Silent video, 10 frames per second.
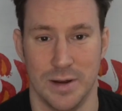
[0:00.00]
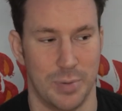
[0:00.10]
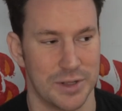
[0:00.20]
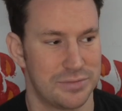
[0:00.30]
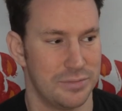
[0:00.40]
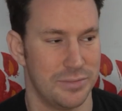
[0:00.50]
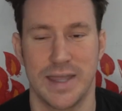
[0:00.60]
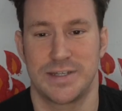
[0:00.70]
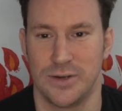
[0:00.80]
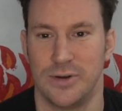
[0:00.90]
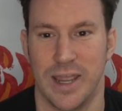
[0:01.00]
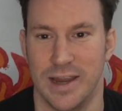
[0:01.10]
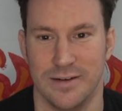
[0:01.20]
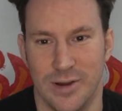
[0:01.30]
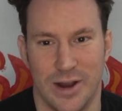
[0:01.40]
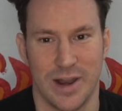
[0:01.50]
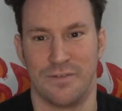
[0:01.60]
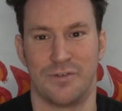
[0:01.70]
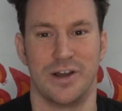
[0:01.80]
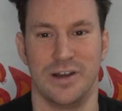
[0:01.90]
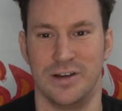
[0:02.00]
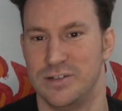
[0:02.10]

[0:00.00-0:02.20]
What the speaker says: But that's okay. Not every